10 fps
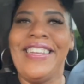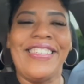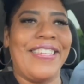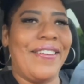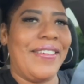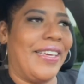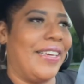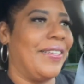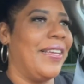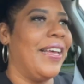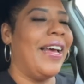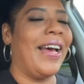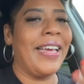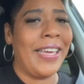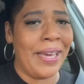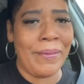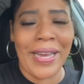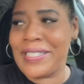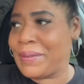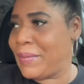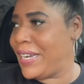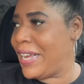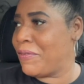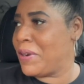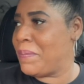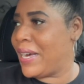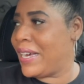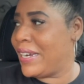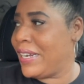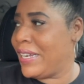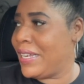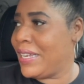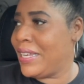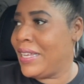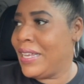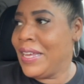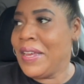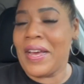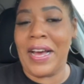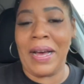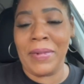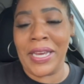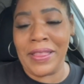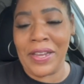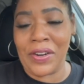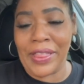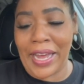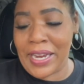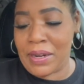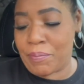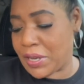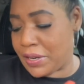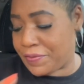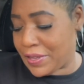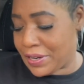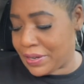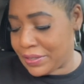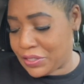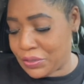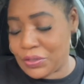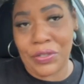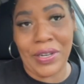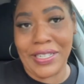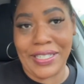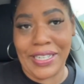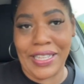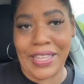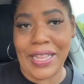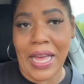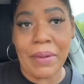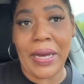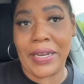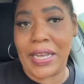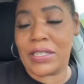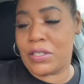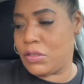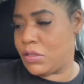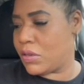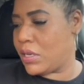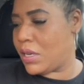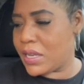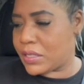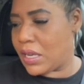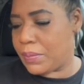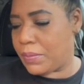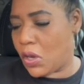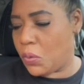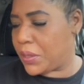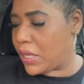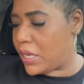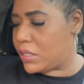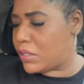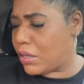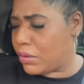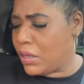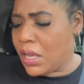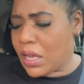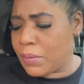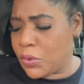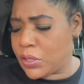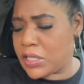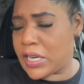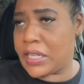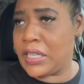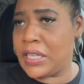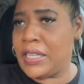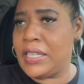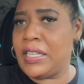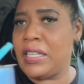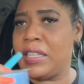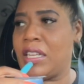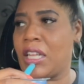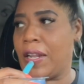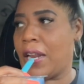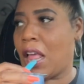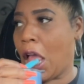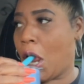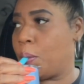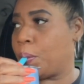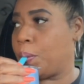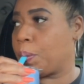so yeah, I can't wait to meet everybody. I'm getting there late, but if their juke joint is anything like my dad's juke joint, it's up open late. So I'm gonna check in and then um